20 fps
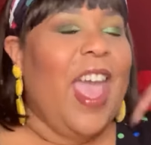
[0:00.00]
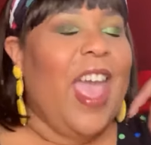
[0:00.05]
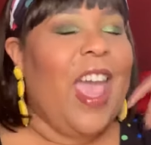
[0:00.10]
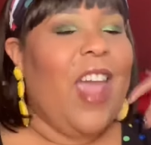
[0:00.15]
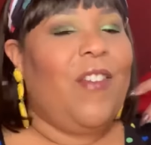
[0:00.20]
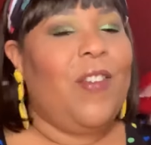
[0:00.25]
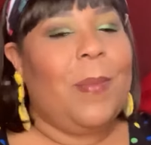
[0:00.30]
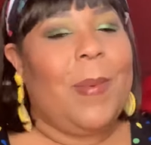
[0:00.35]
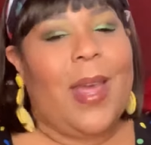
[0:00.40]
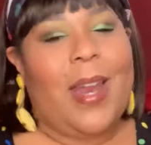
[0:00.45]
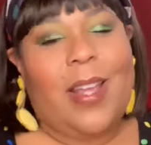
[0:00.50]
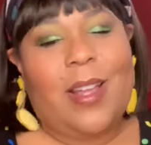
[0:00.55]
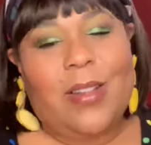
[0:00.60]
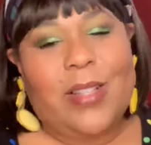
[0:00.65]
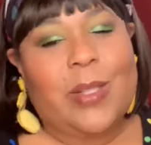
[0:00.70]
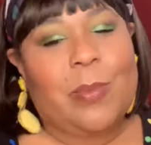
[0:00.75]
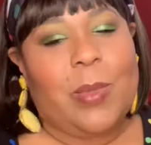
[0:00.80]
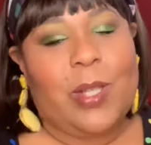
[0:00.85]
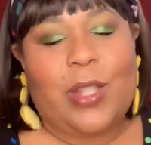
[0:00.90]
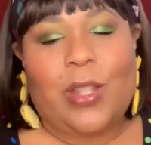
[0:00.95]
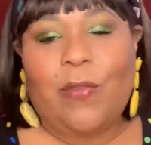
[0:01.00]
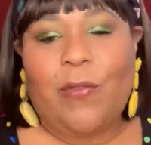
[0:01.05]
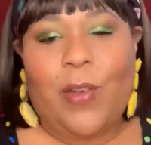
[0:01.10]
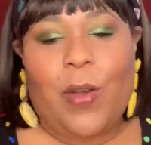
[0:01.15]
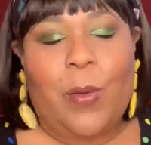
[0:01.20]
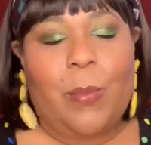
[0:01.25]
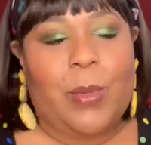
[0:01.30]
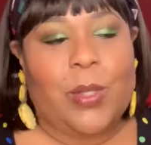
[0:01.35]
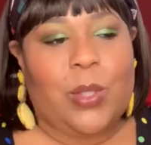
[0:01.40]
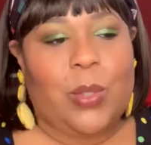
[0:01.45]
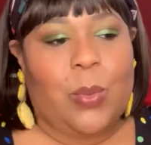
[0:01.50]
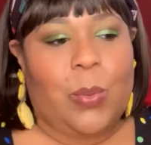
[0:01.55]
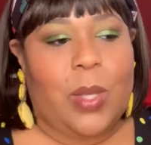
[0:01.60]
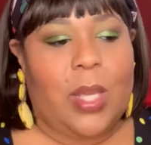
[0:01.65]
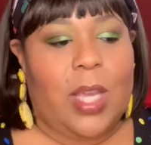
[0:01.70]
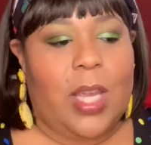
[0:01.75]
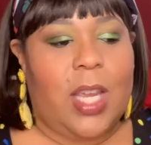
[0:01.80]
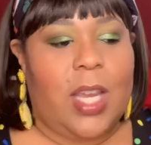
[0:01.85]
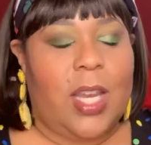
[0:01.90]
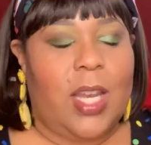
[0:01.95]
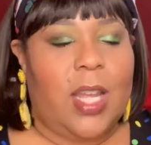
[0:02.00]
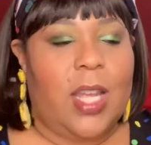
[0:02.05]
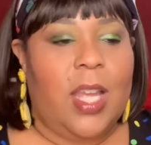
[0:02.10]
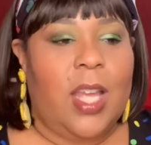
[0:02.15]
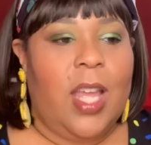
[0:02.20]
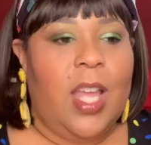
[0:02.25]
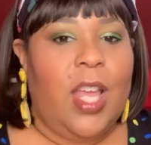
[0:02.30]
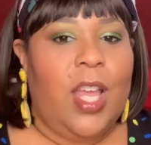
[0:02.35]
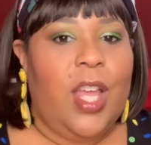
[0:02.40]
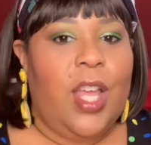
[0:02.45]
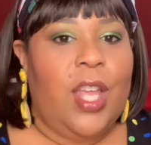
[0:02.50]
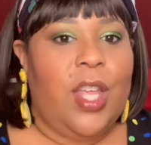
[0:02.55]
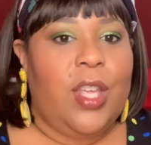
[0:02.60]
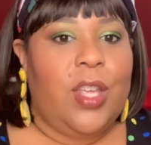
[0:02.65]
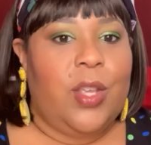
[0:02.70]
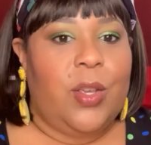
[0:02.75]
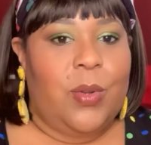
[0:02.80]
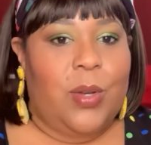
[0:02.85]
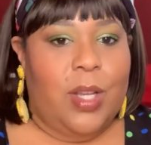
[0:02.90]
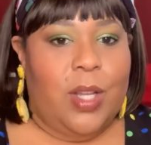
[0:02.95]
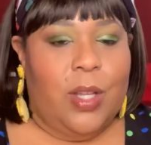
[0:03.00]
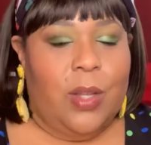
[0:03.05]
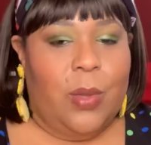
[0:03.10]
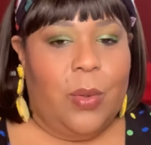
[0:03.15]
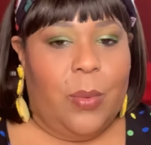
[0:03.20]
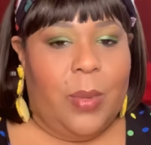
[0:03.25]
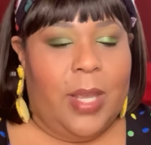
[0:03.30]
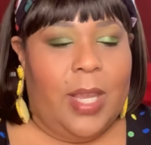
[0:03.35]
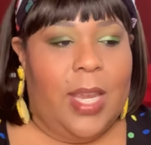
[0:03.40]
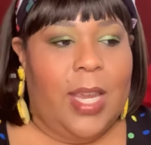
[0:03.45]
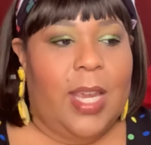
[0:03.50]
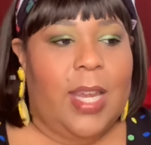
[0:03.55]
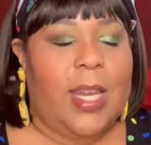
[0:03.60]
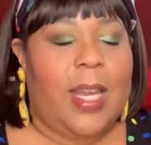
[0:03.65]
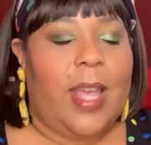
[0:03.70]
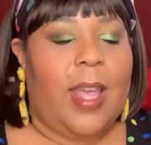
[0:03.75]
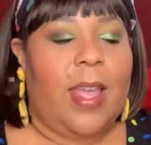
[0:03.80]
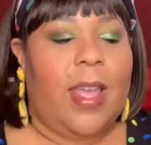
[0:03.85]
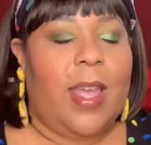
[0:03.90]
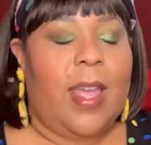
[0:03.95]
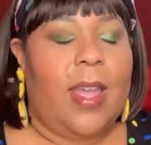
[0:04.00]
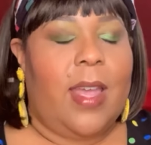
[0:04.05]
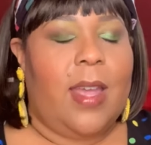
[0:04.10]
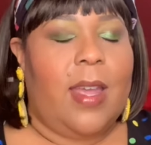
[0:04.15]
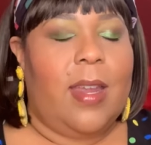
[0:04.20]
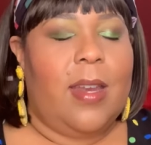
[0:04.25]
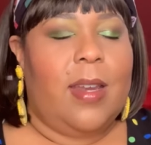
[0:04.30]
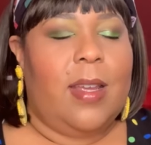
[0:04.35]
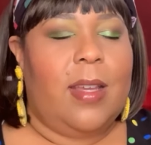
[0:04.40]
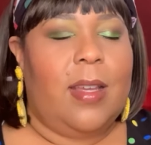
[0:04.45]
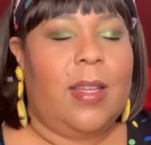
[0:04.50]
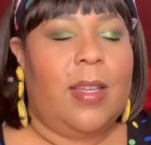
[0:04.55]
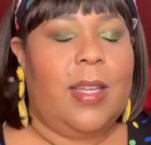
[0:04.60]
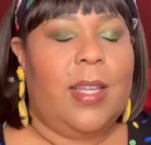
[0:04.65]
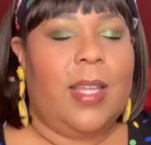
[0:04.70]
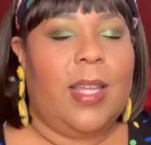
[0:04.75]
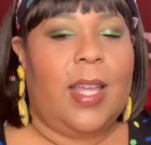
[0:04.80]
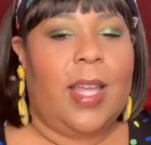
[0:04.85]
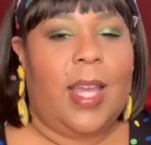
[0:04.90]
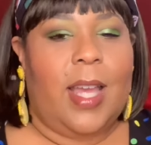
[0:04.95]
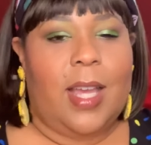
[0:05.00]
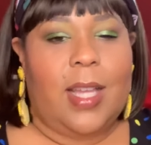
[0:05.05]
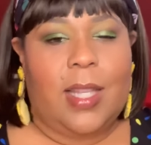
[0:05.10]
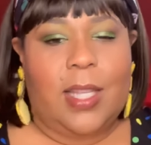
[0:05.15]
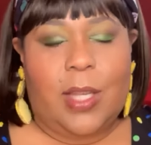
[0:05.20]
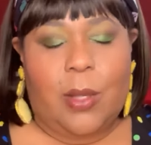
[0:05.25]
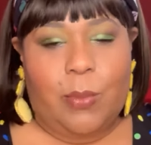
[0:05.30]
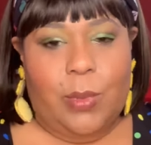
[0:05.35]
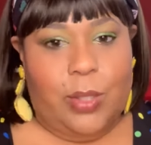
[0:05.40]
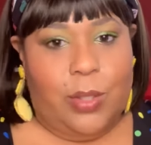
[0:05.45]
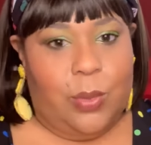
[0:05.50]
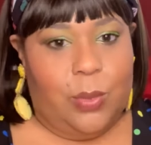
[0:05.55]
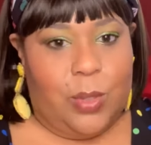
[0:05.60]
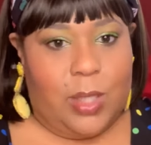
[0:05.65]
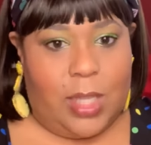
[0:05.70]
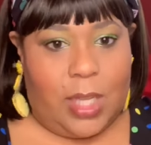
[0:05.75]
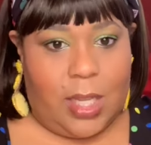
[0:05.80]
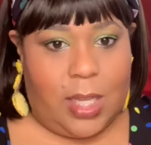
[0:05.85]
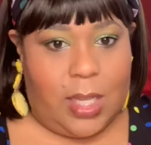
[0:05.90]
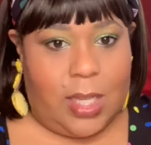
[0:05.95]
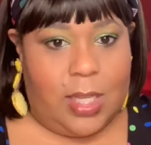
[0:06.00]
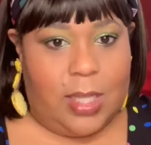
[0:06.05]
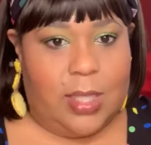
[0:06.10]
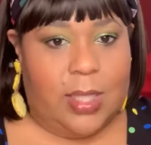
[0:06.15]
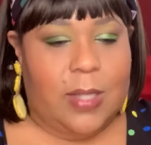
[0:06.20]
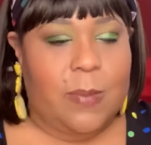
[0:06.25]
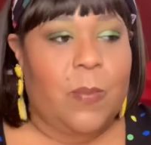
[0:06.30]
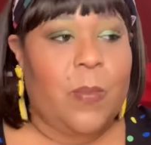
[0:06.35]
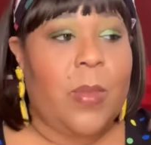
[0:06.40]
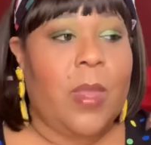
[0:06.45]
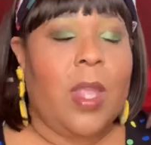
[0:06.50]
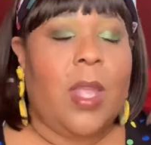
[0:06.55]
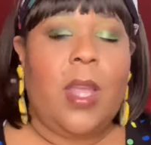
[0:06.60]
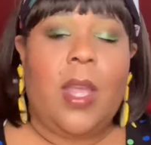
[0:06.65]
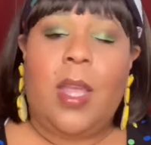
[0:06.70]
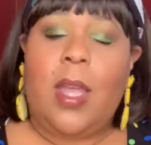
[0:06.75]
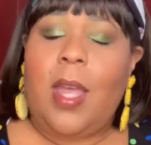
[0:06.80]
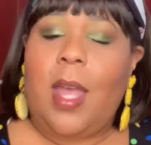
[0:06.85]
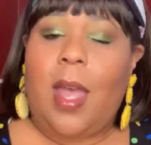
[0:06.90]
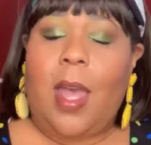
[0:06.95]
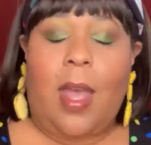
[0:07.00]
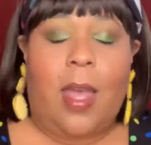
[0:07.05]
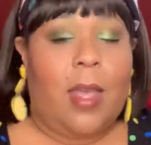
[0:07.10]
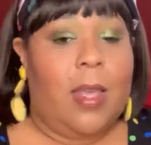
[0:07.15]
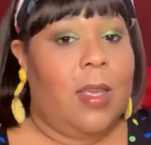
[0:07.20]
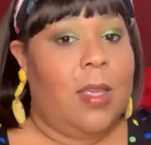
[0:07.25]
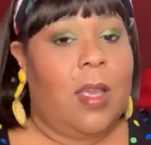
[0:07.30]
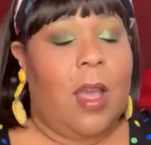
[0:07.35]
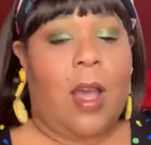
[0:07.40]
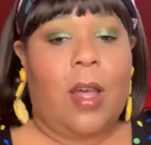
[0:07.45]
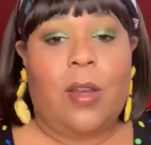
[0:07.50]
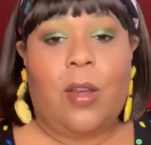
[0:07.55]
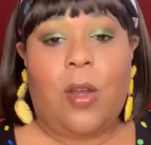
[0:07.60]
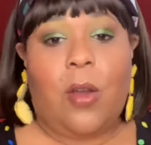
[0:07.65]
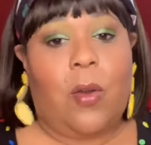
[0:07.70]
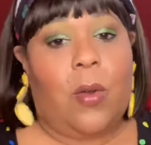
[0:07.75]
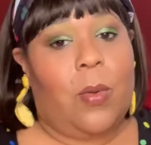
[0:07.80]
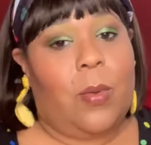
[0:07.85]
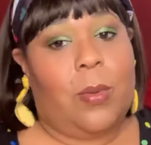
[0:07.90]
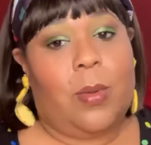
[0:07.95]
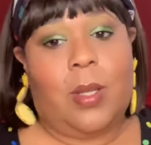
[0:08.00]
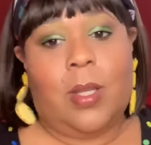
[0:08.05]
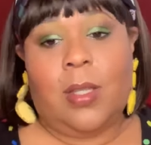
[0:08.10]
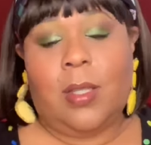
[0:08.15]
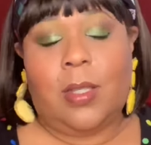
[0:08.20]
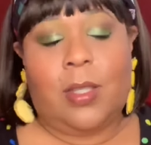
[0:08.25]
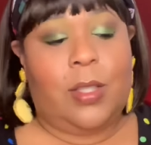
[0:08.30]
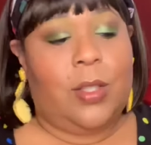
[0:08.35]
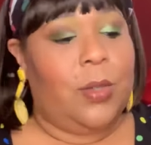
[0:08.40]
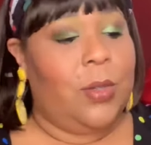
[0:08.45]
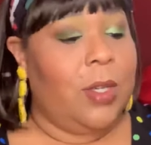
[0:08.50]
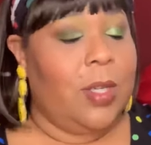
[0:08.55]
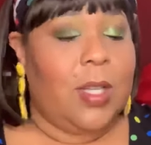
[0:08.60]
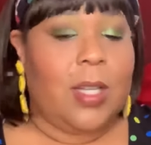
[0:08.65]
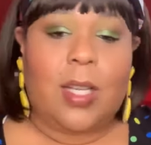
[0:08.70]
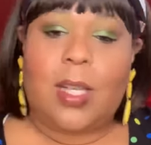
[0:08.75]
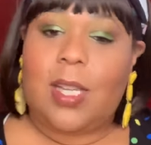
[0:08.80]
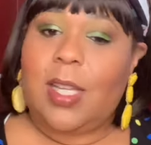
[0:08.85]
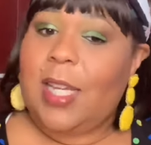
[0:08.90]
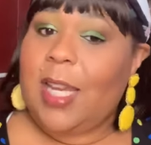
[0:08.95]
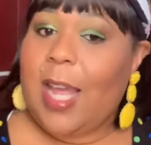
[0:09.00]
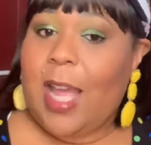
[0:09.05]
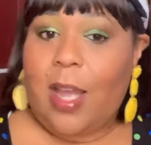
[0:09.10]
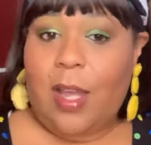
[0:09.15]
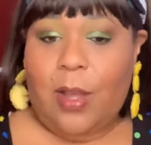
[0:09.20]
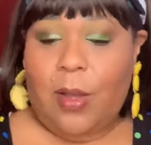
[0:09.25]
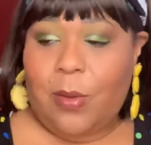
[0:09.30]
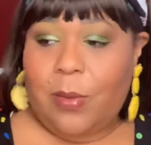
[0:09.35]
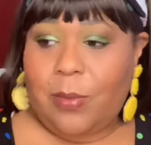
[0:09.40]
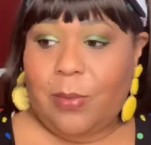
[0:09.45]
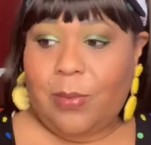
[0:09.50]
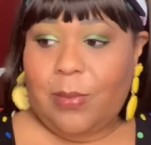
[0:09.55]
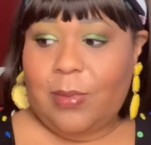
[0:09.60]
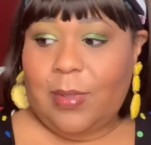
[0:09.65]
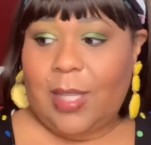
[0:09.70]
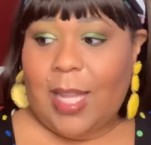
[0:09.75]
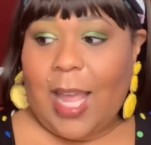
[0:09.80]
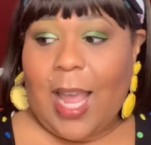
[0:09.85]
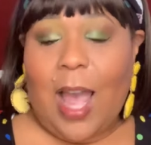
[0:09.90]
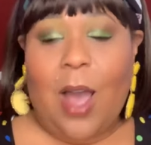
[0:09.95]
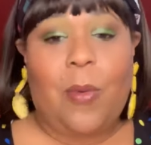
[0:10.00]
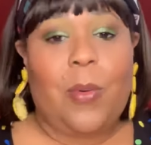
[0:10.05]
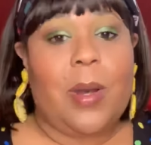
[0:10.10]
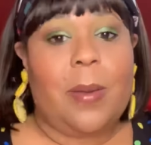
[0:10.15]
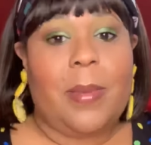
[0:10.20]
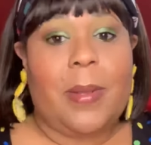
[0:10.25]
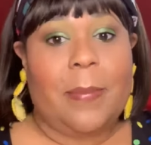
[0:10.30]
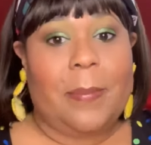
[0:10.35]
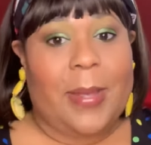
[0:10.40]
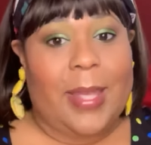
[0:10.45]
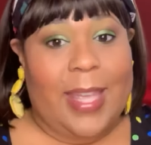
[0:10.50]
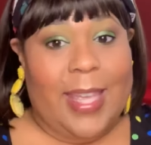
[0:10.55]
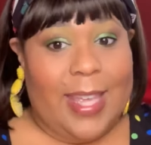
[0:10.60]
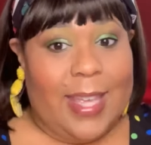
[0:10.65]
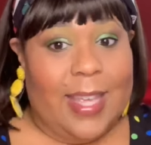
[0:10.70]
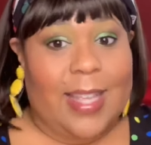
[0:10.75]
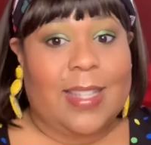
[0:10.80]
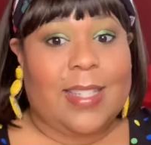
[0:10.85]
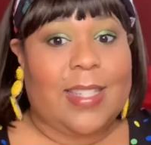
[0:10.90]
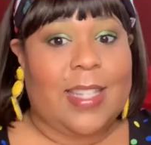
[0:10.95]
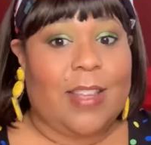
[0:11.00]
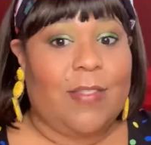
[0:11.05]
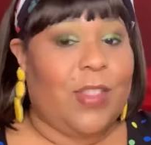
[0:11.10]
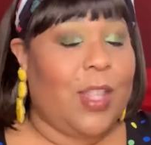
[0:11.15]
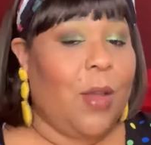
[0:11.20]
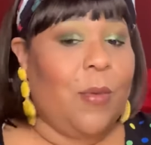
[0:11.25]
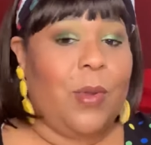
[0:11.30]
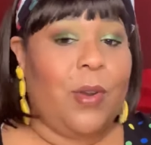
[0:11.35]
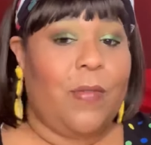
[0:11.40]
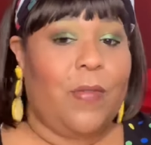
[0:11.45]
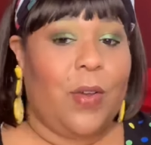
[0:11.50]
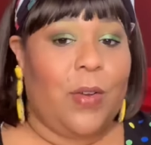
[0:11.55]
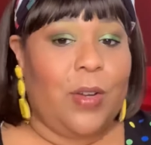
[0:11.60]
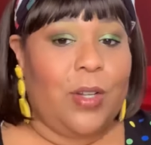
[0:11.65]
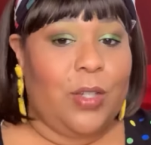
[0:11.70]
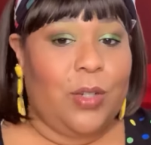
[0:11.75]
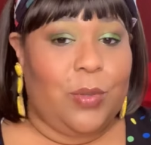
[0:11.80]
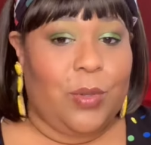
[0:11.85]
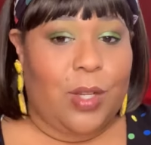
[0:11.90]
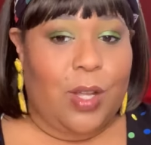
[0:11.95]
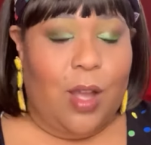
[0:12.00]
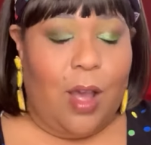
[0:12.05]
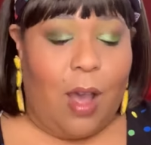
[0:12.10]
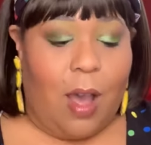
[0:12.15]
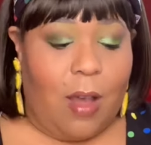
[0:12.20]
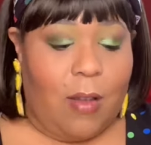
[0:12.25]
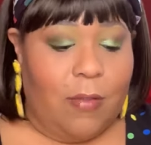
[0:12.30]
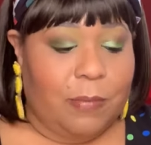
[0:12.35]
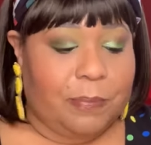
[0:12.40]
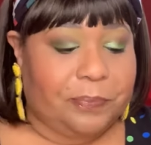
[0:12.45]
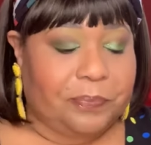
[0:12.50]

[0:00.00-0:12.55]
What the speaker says: Everybody else split the vote between Utica Queen and Elliot with two T's. Y'all know Utica could not go. Like, I would have been pissed if they would have voted Utica off.